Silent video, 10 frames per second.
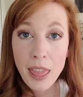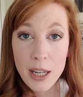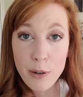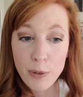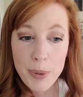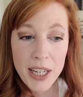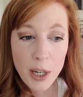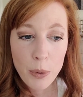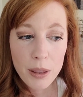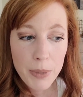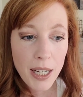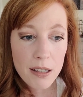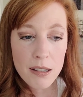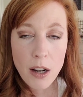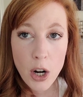Thank you for being here with
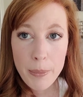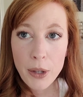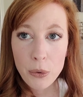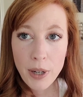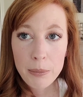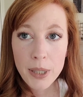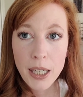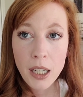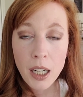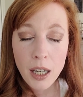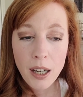me. Sorry about the rambling.